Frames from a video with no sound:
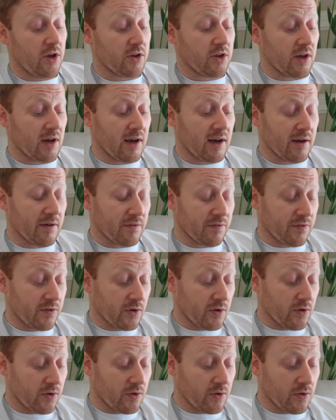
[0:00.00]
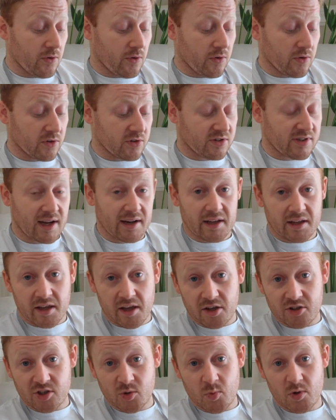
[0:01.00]
You have your Saturday
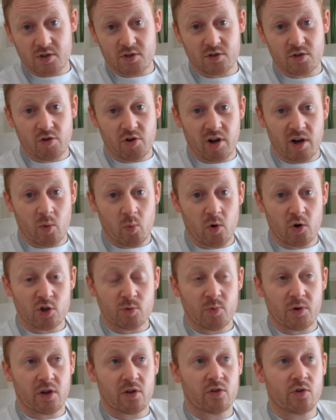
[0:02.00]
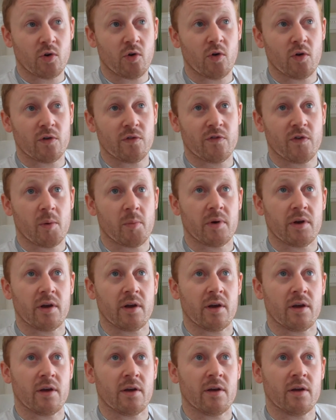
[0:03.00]
Kitchen, which is great to watch, but it's all from
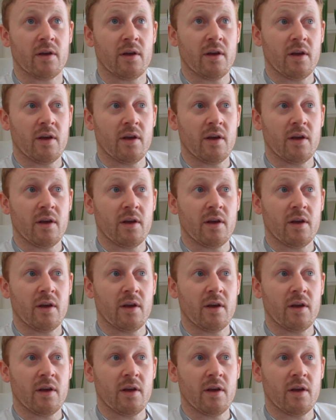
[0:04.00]
a